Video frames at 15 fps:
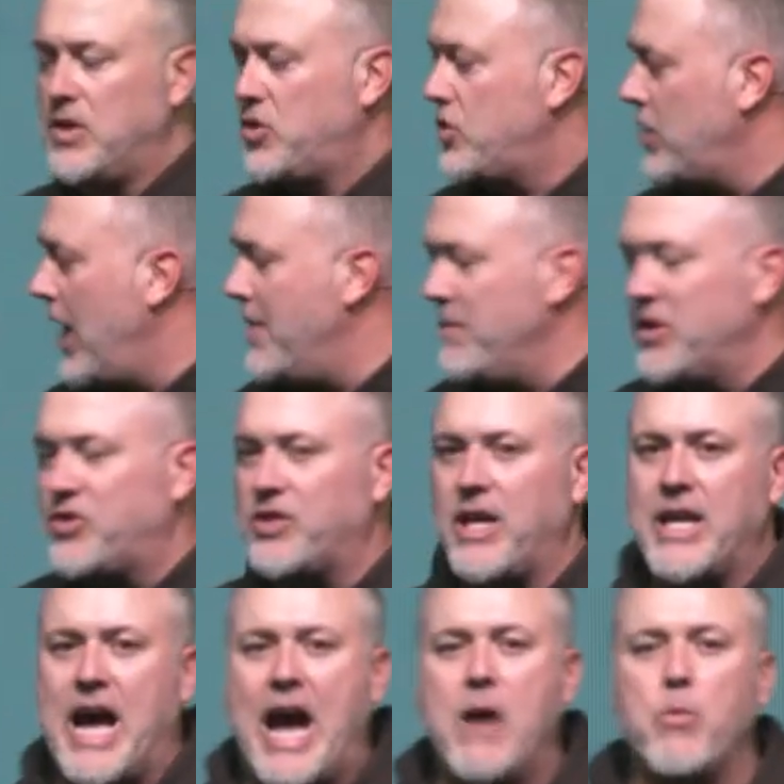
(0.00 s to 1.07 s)
The psalmist
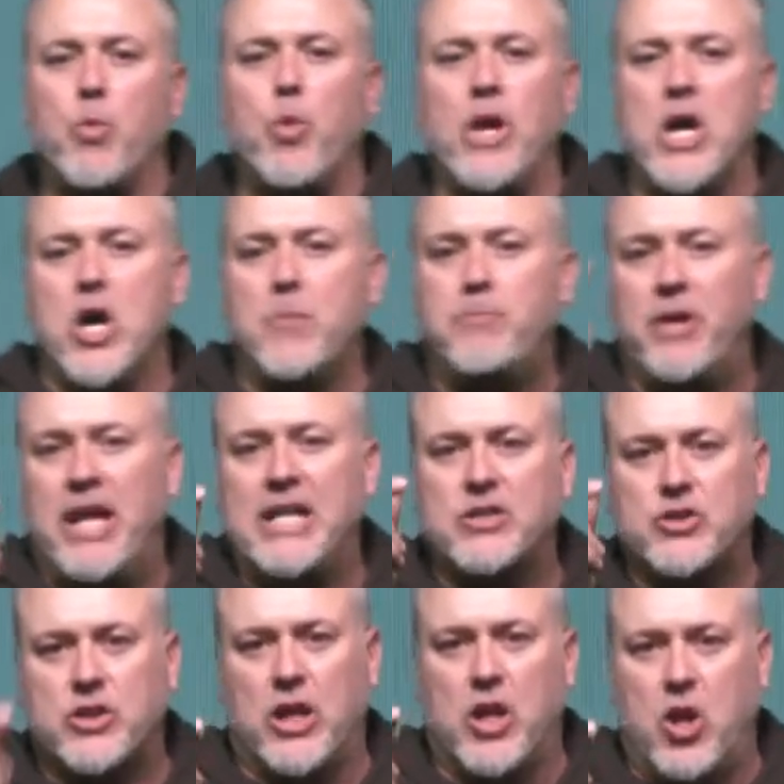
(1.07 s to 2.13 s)
said, I will
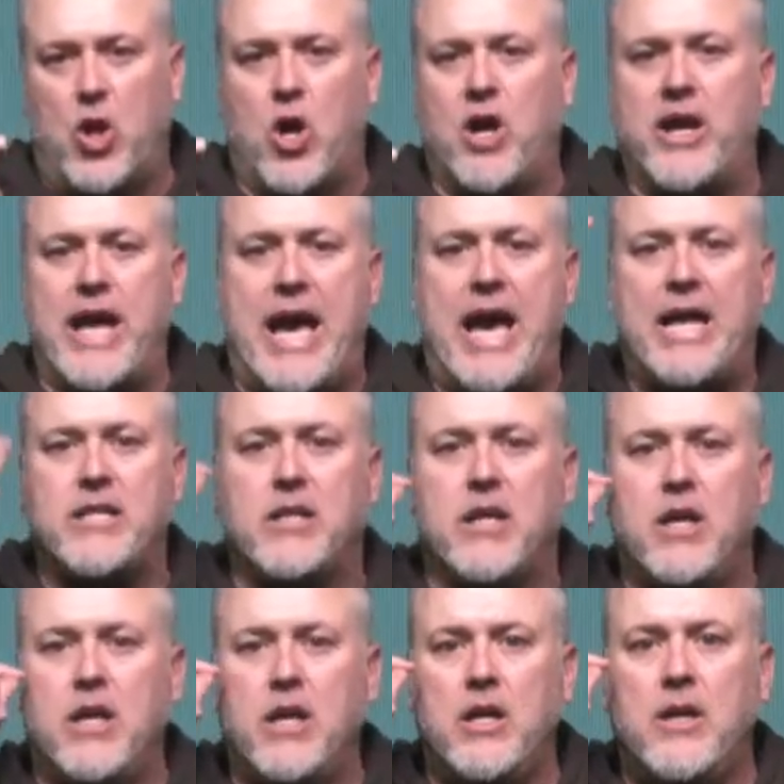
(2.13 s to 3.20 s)
bless the Lord at
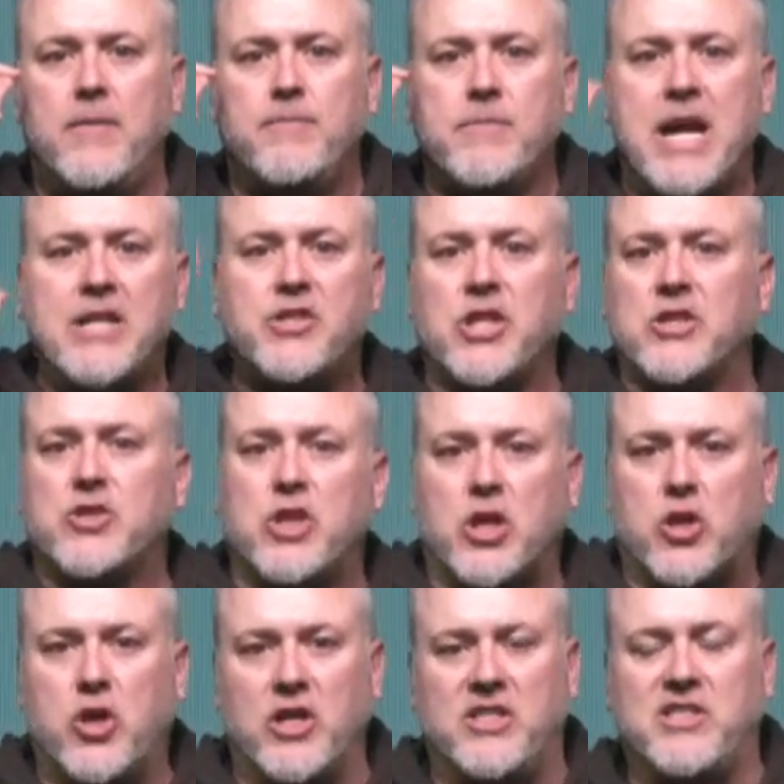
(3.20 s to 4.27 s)
Not just the
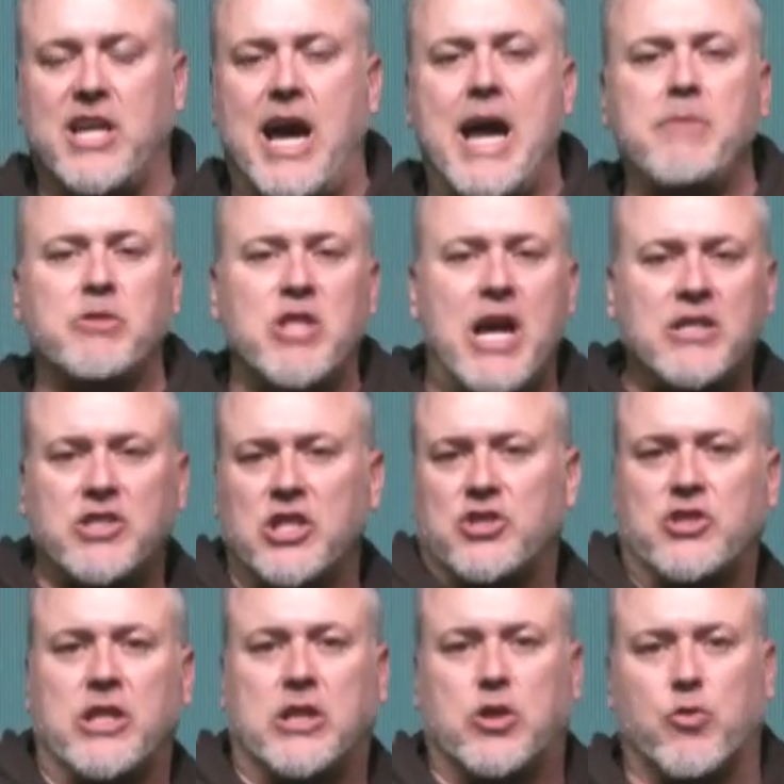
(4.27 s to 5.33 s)
good times, not
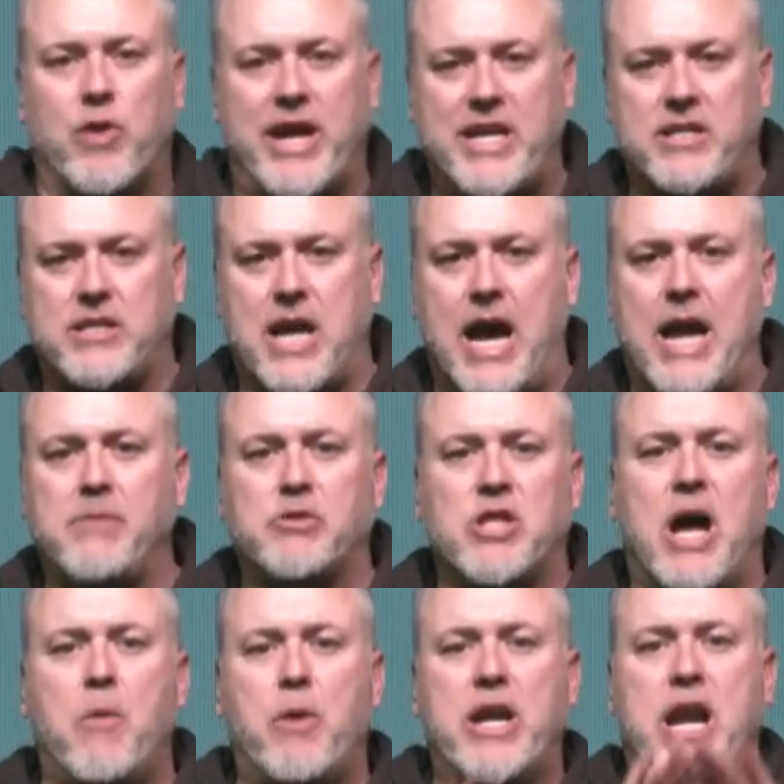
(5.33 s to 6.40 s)
just the great times,
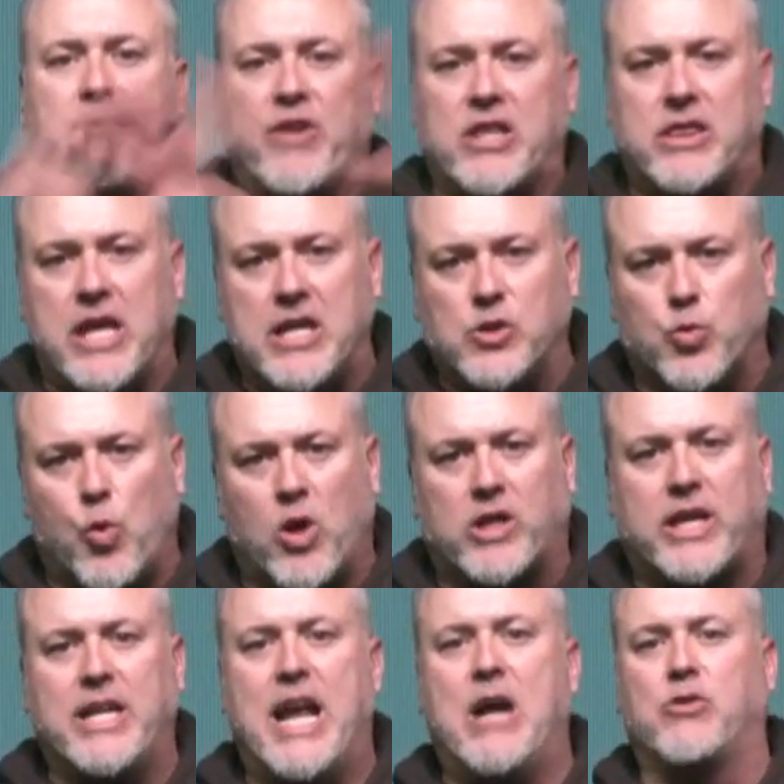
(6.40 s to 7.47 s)
not when everything's
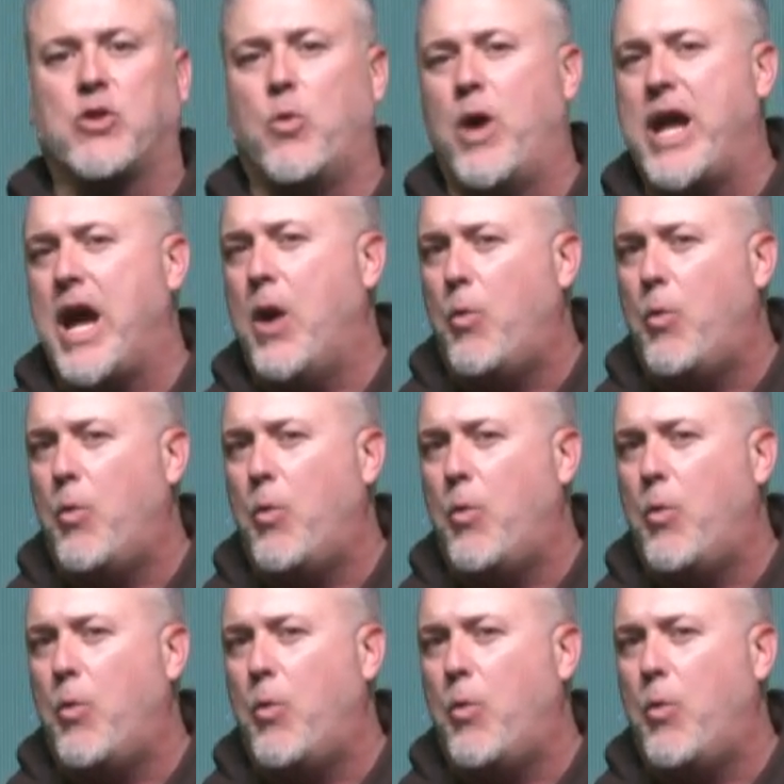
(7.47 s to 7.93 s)
working out the way